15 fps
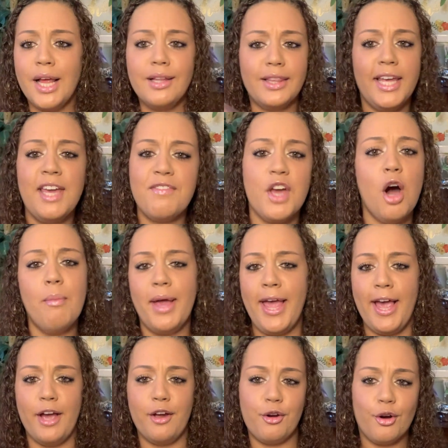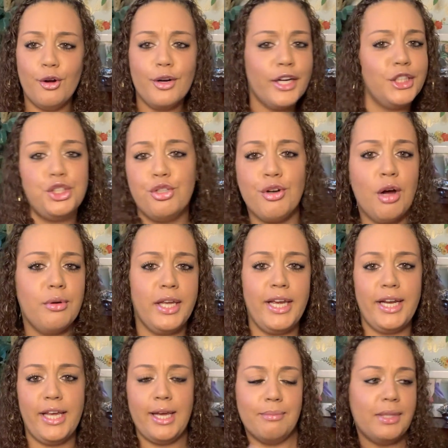leave your man, girl, because you don't need
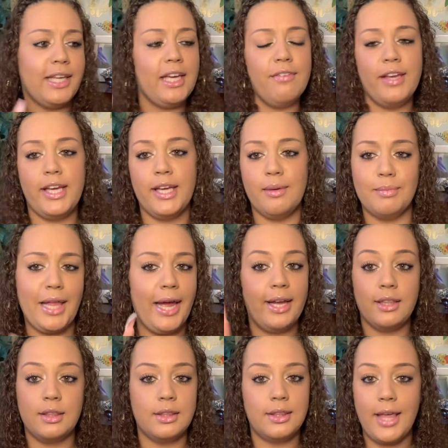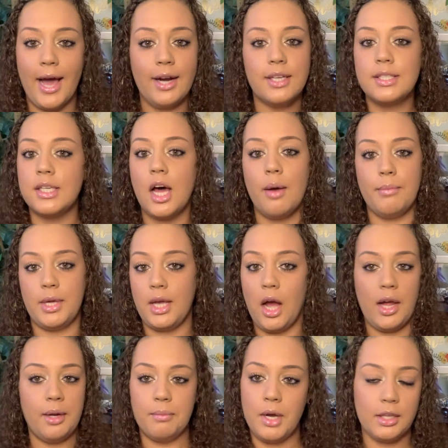him. Leave him. Like, that is not me.
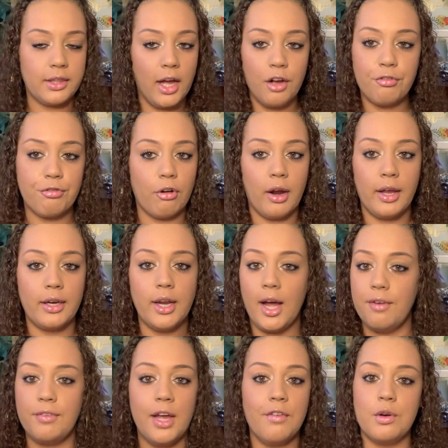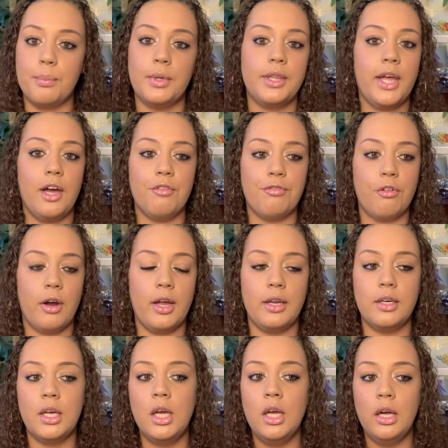I am not that friend. I've never been that
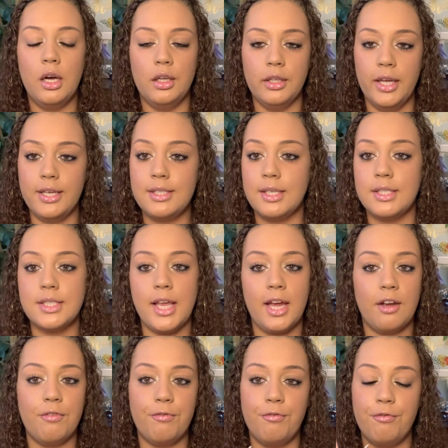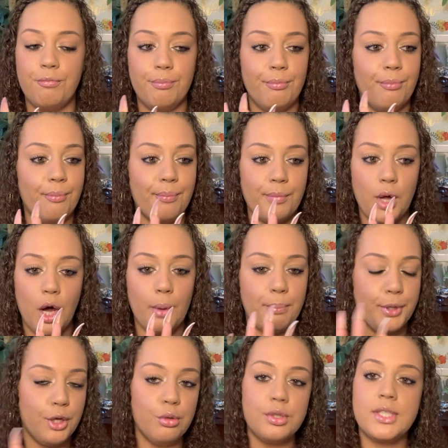friend. Unless it's like
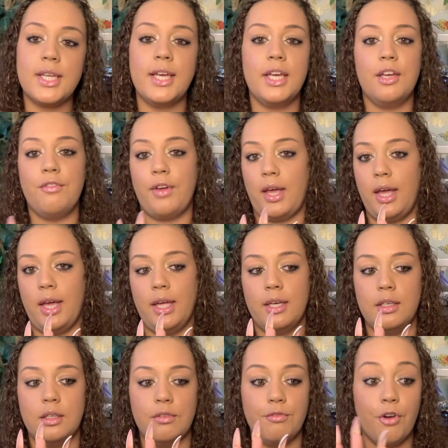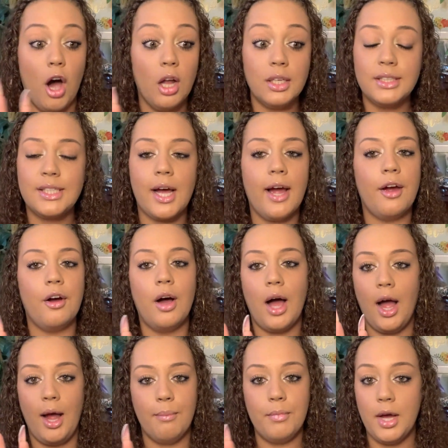abusive and volatile,
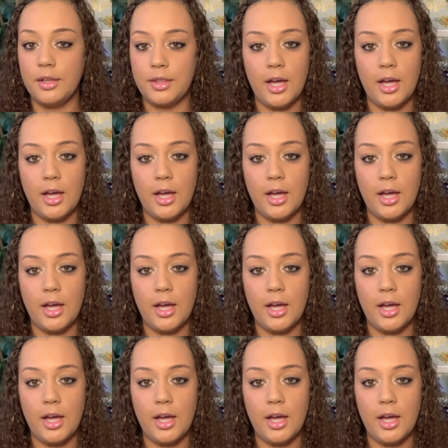I'm not